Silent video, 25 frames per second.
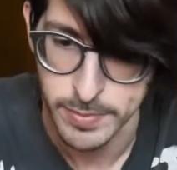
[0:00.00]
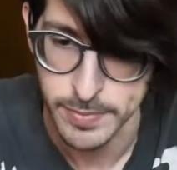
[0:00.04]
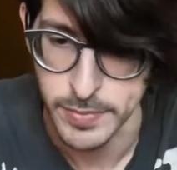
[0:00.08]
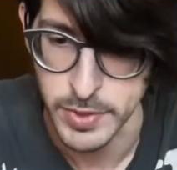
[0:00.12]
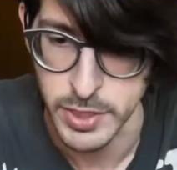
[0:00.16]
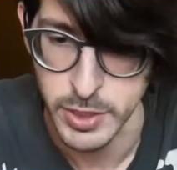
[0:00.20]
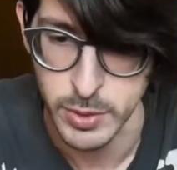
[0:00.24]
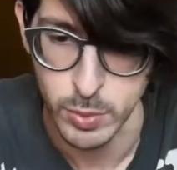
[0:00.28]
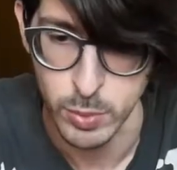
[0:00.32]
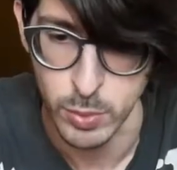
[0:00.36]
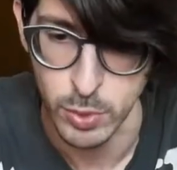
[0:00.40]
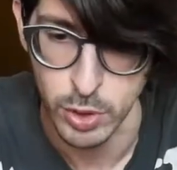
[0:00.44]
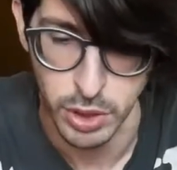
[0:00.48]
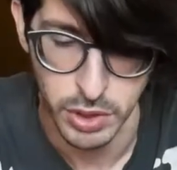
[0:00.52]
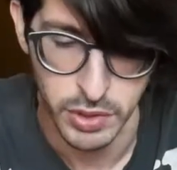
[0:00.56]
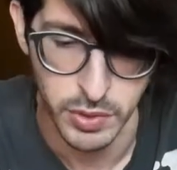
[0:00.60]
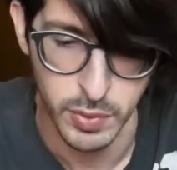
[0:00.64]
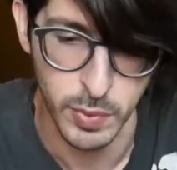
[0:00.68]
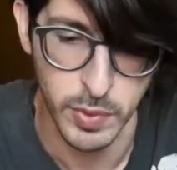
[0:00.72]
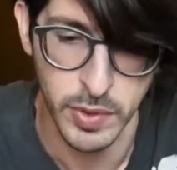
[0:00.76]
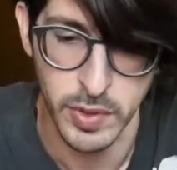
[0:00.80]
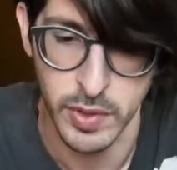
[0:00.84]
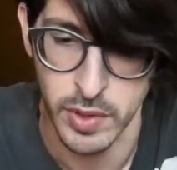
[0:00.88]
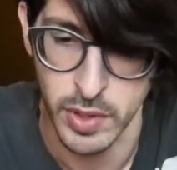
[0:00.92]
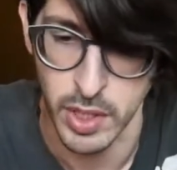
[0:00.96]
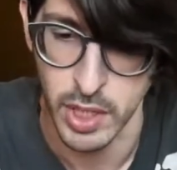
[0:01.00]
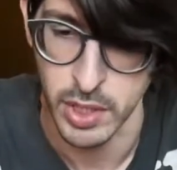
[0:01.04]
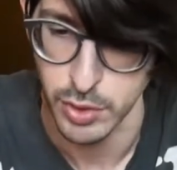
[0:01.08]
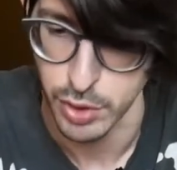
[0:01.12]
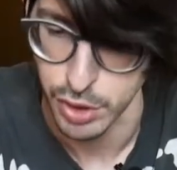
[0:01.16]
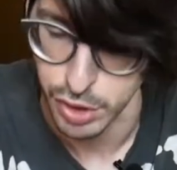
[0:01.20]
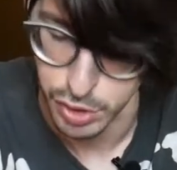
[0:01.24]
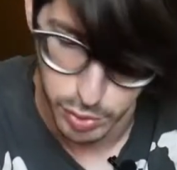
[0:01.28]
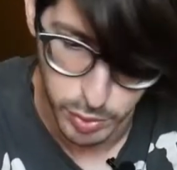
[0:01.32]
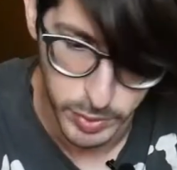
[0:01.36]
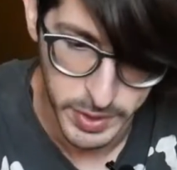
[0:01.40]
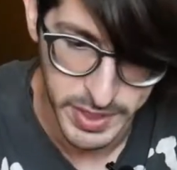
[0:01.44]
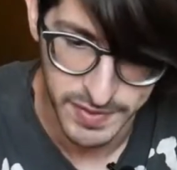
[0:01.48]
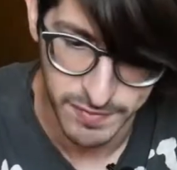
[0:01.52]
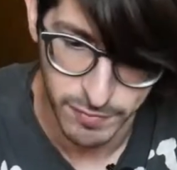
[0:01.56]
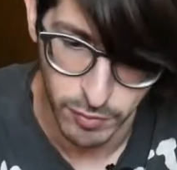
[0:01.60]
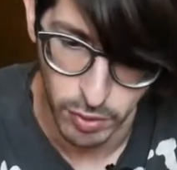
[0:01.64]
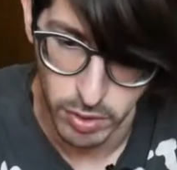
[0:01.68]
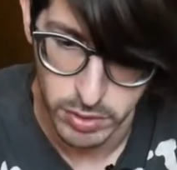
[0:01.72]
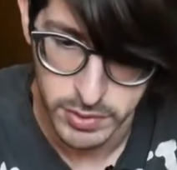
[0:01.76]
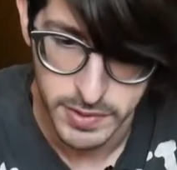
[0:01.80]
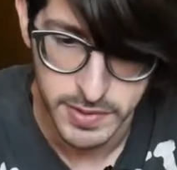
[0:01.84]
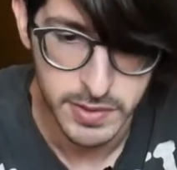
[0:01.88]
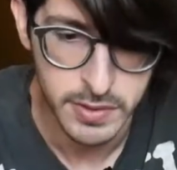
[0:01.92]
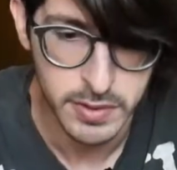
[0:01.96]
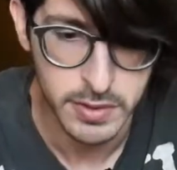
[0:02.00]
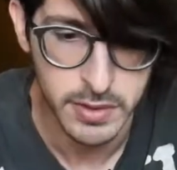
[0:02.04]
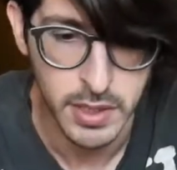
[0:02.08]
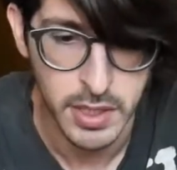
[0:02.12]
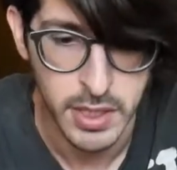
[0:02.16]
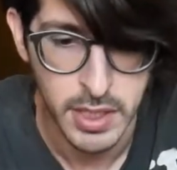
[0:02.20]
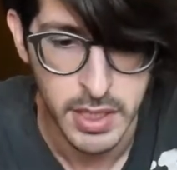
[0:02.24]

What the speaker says: It works with 120 volts